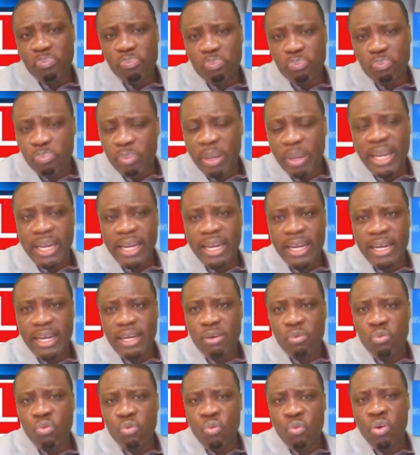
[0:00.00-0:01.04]
man
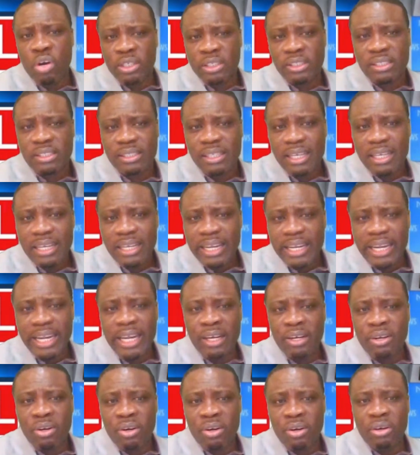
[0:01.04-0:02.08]
who was,
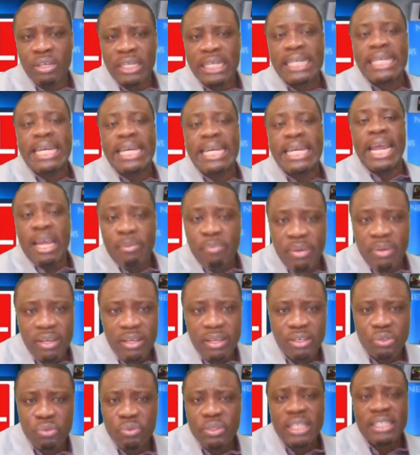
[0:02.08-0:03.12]
them?
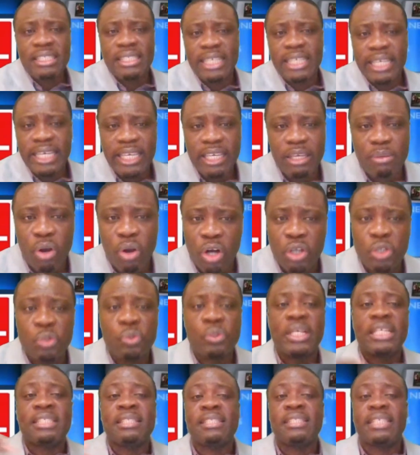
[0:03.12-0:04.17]
Do they see him, or do
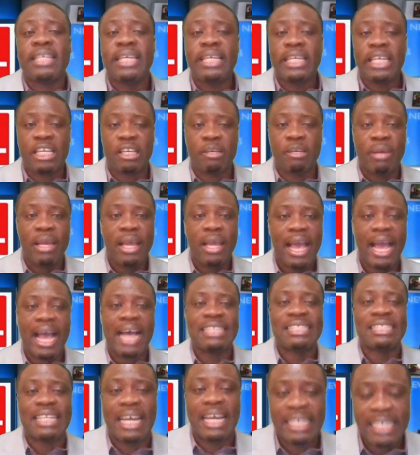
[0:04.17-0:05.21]
they see him
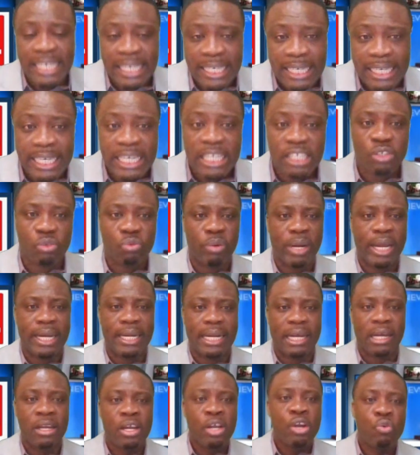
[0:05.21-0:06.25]
as an elite right
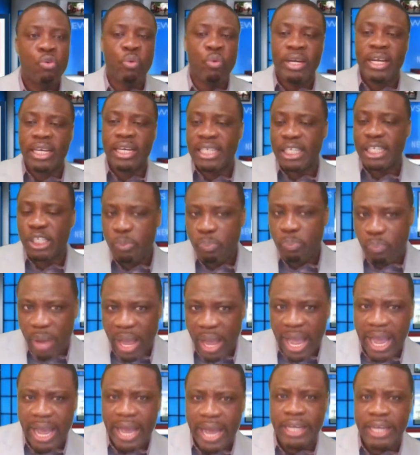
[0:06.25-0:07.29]
now? Will they
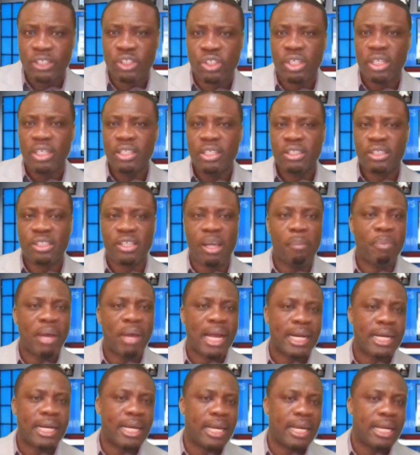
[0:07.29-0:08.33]
dispatch
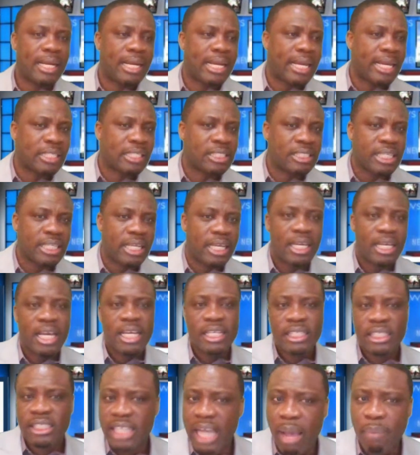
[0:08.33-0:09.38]
somebody like, say,
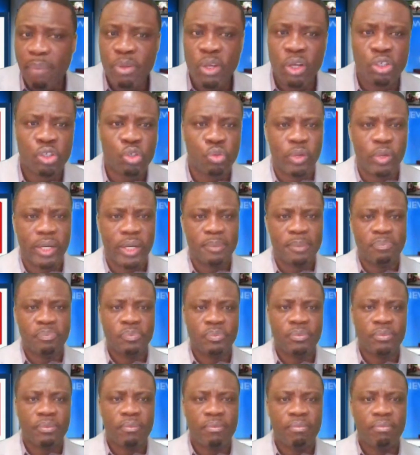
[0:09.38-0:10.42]
Samuel 12?
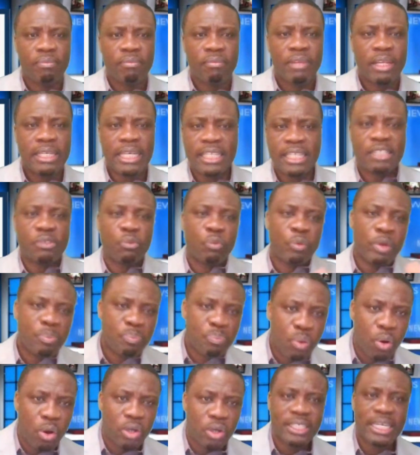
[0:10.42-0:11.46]
There's
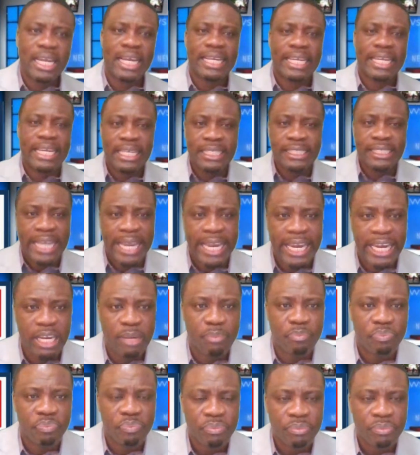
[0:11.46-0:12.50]
report against him,